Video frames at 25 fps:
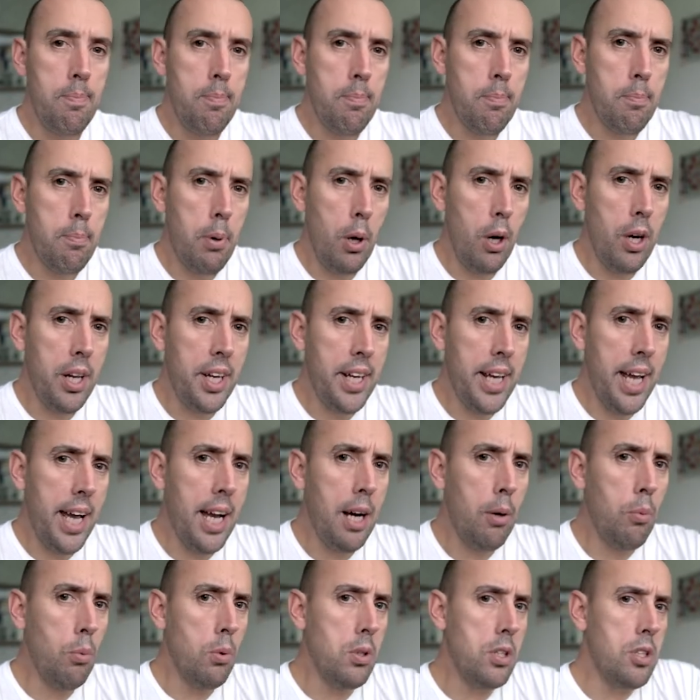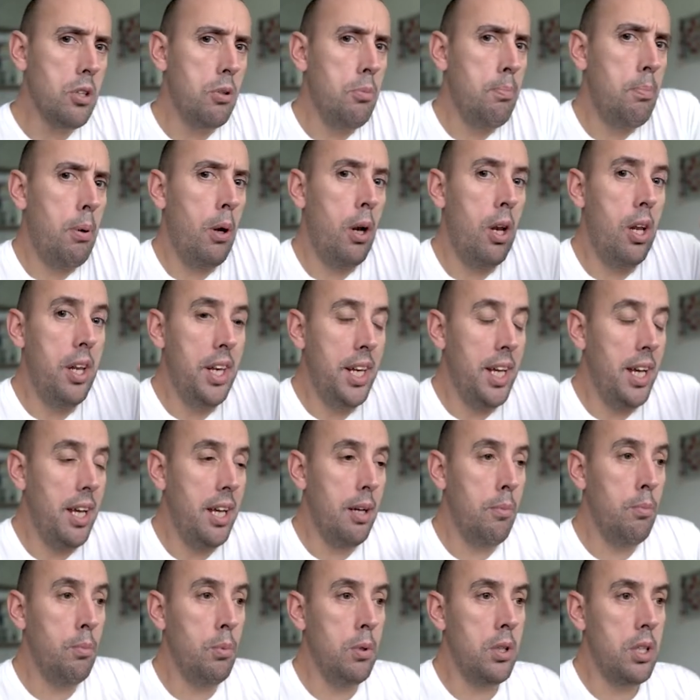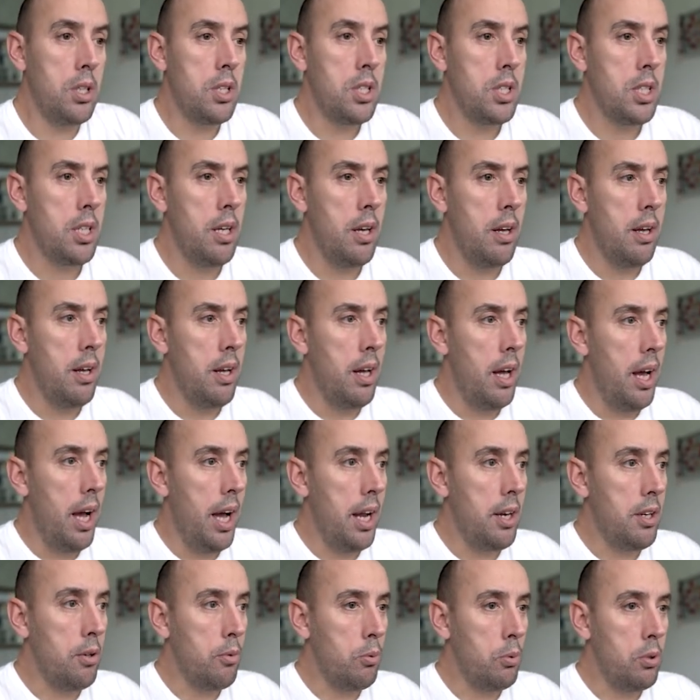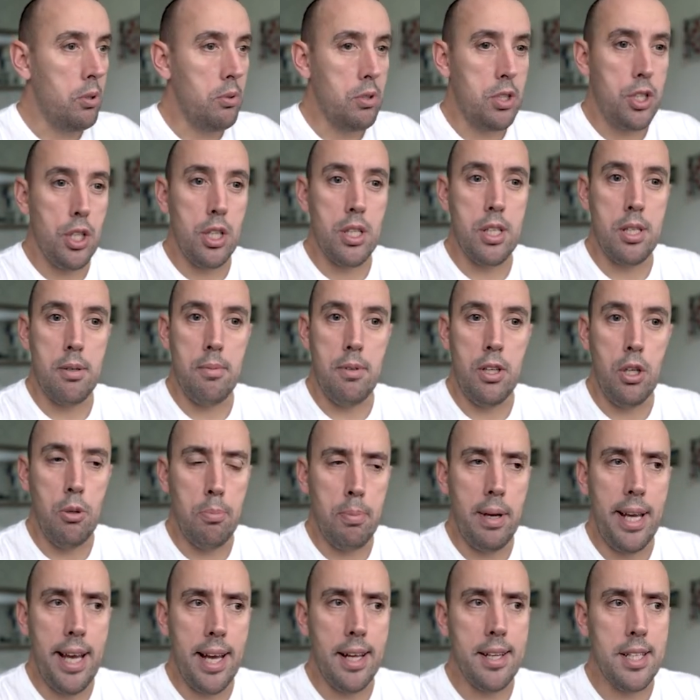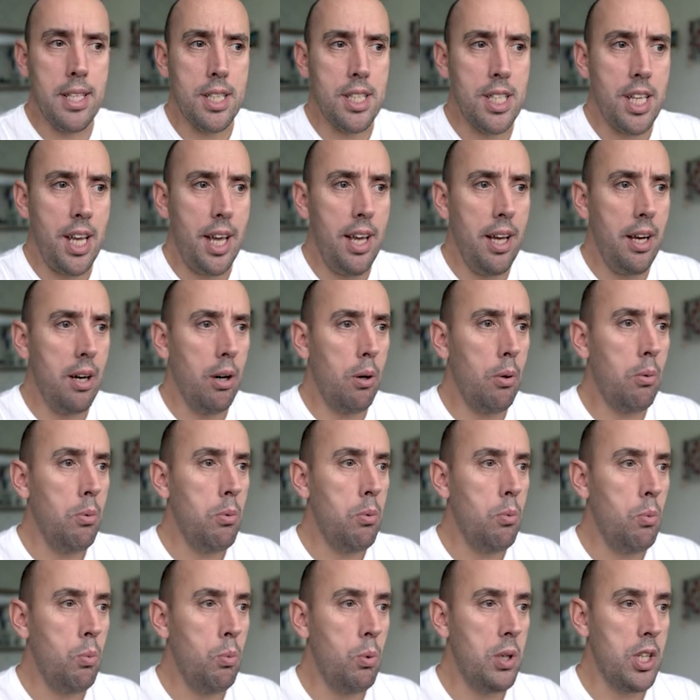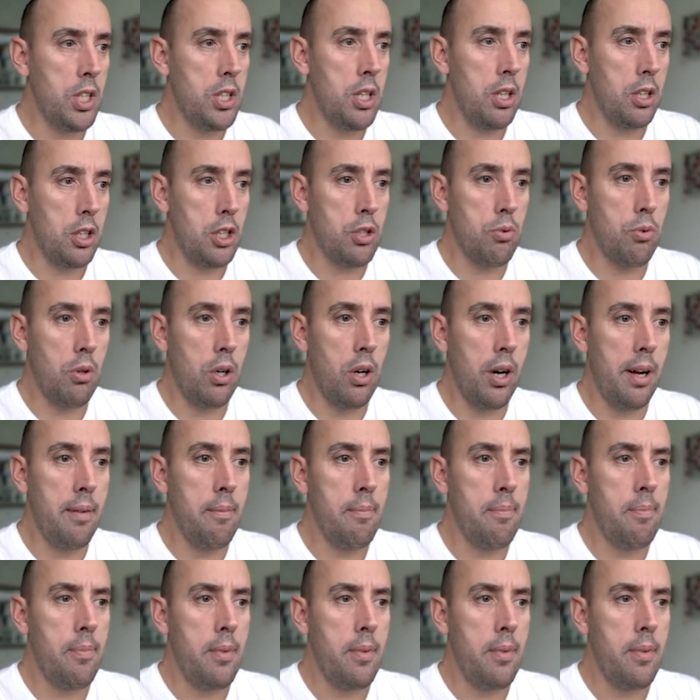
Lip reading: pulling it outwards or pulling it inwards. And you'll be able to tell which looks right.